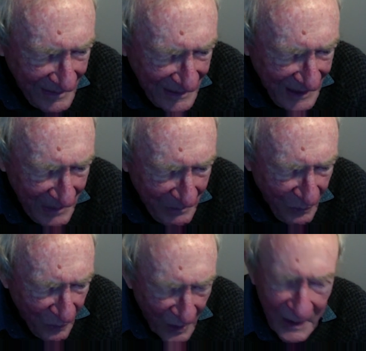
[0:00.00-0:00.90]
keep
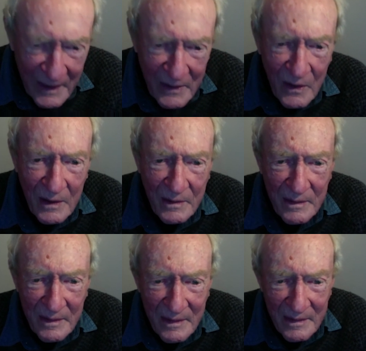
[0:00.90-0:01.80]
working
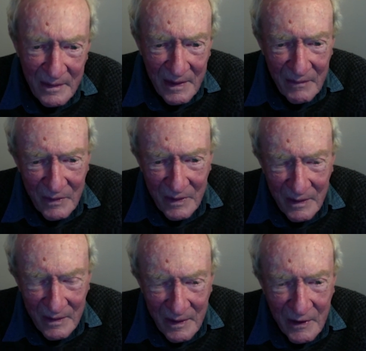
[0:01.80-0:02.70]
on even
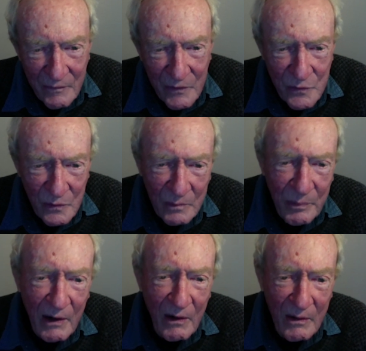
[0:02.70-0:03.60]
an individual
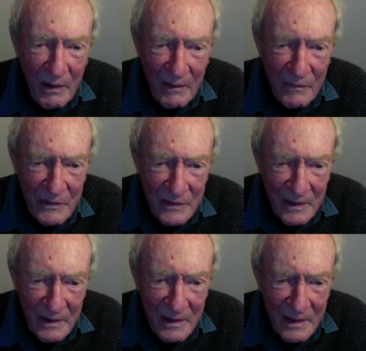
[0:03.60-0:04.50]
paragraph
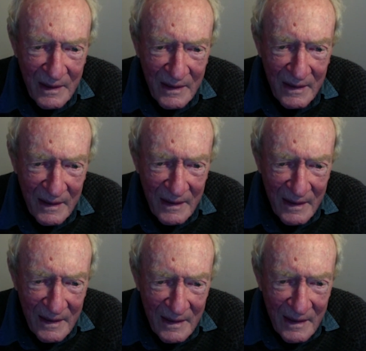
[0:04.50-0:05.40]
until
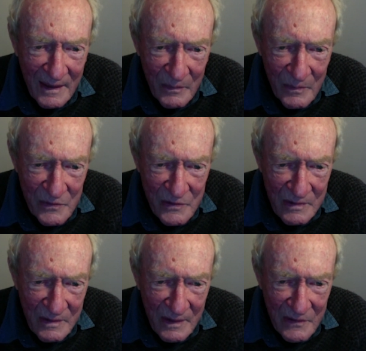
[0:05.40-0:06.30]
it was
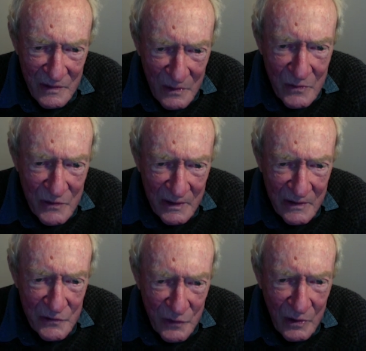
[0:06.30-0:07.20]
as lucid
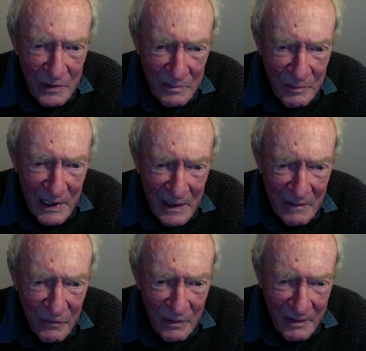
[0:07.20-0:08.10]
as could be
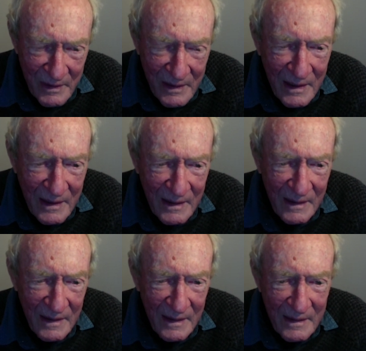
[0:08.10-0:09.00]
for the
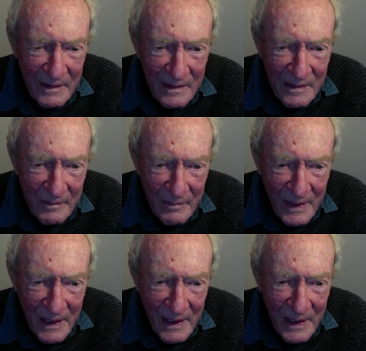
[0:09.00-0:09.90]

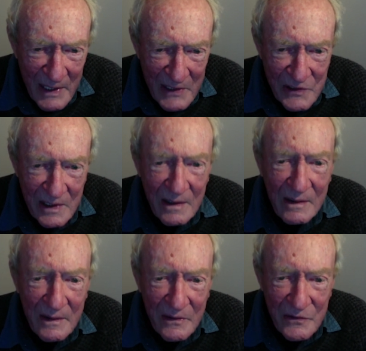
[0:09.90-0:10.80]
messy
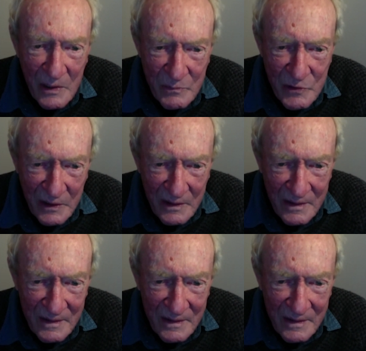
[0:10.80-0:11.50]
subject.